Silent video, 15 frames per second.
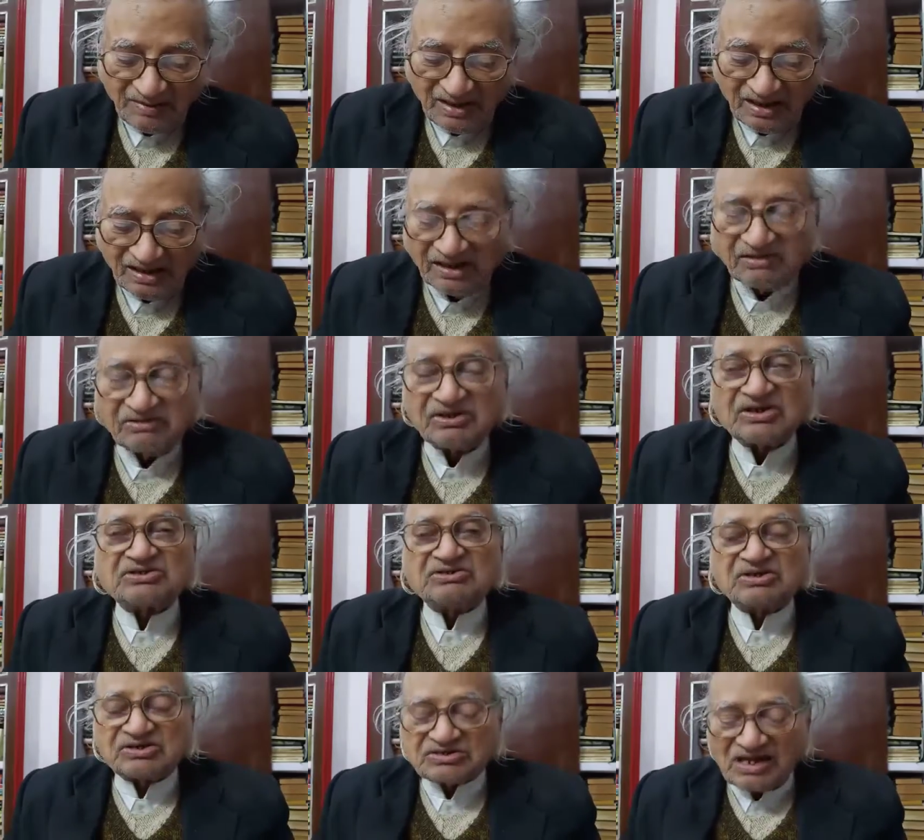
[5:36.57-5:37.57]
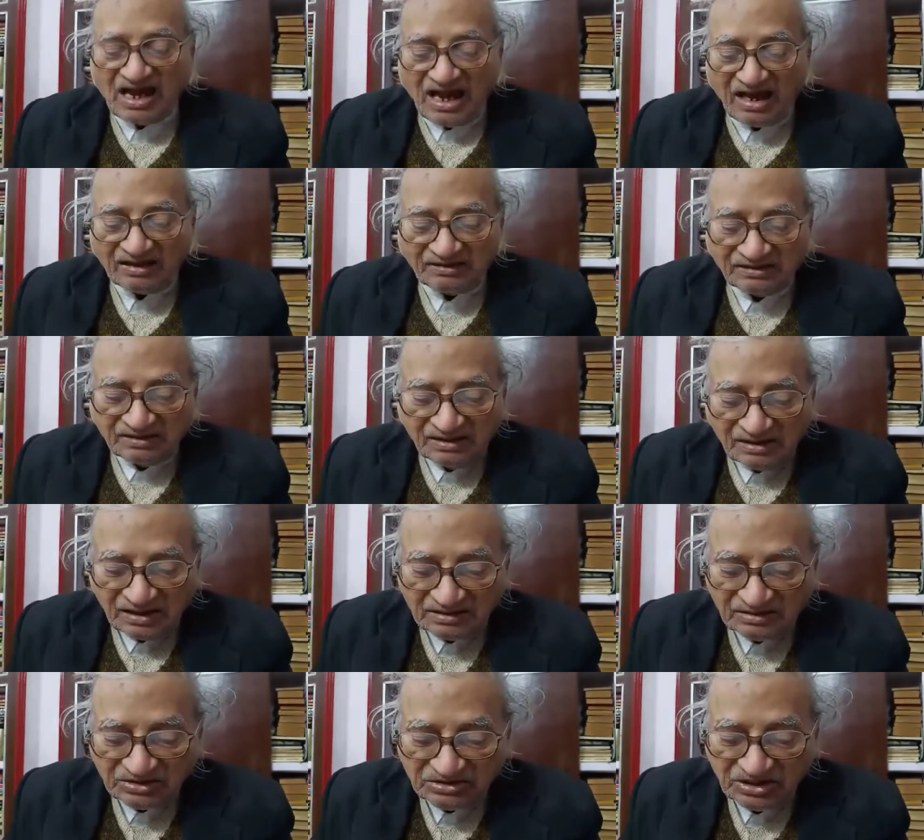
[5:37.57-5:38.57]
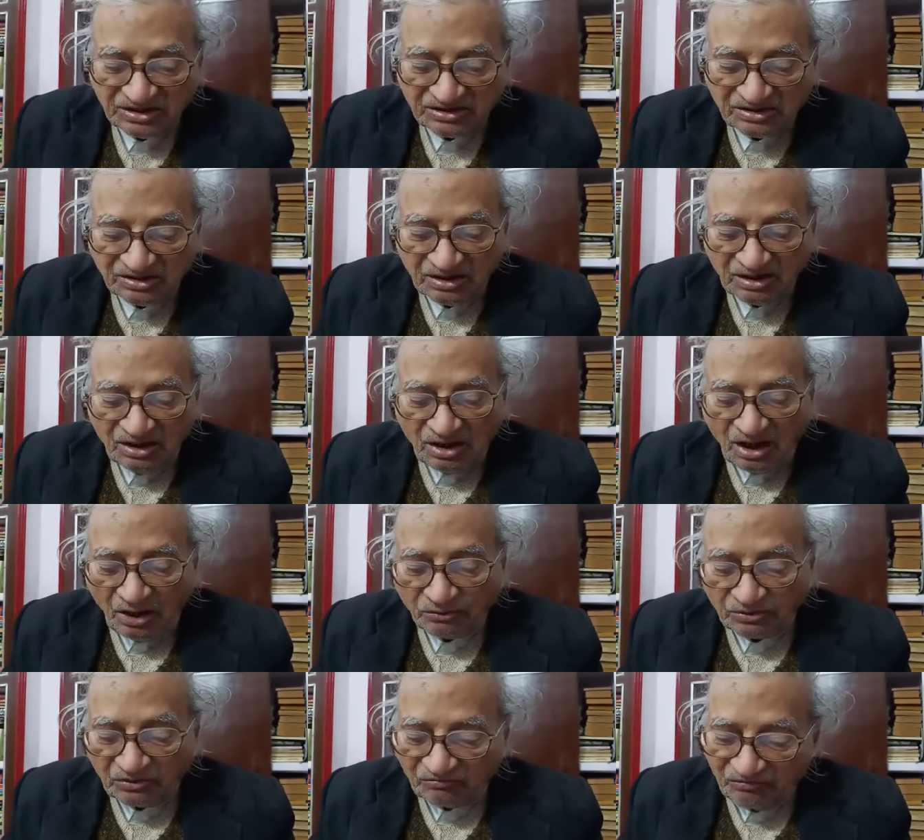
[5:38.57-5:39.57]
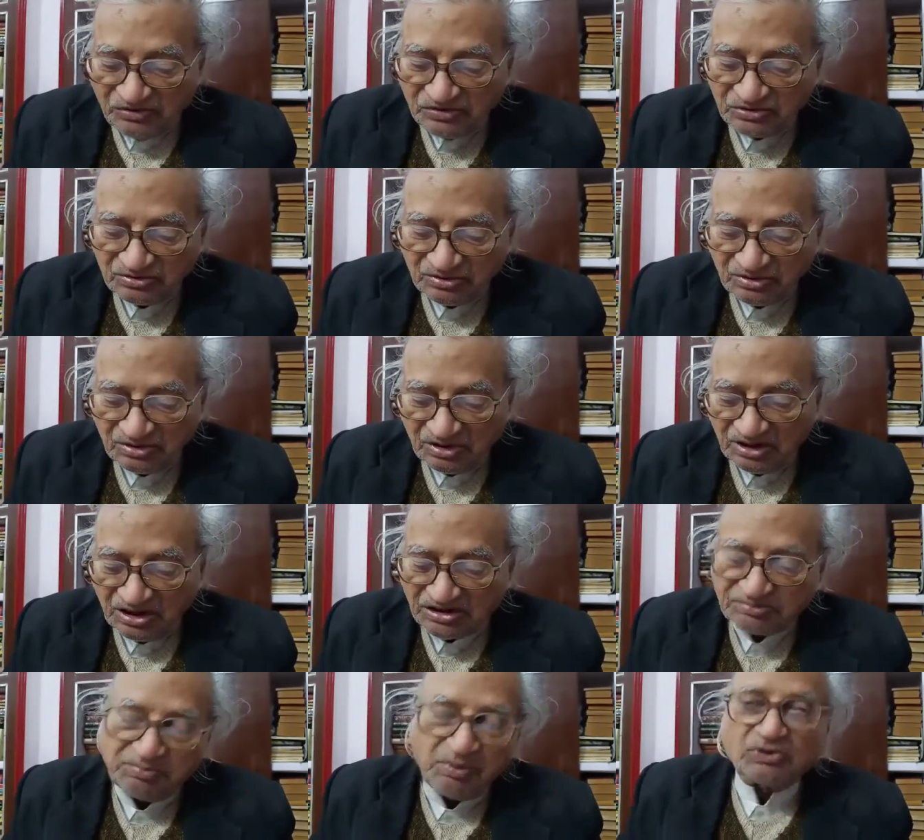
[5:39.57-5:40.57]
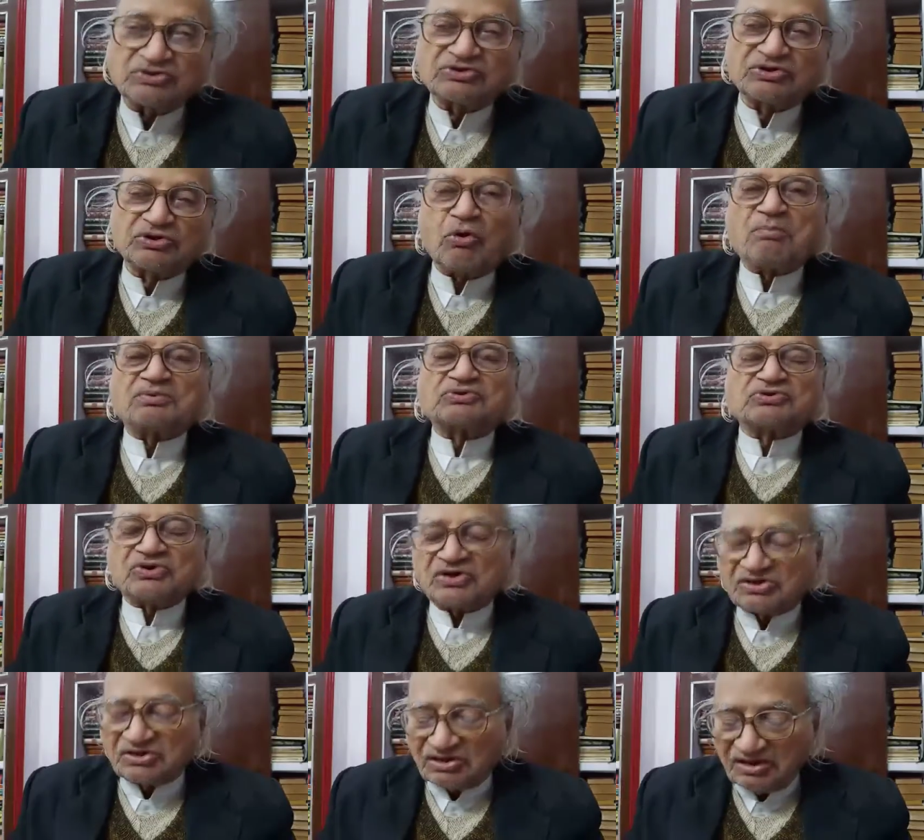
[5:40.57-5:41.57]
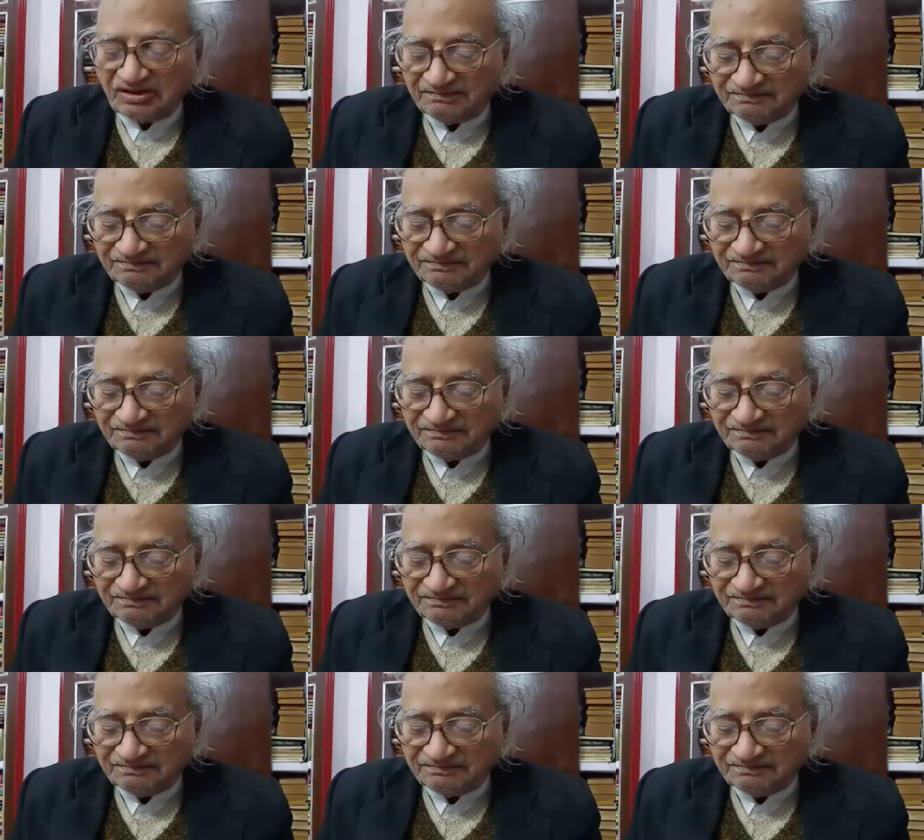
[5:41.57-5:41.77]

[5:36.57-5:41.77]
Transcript: Intense desire is the seed out of which explodes the opportunity.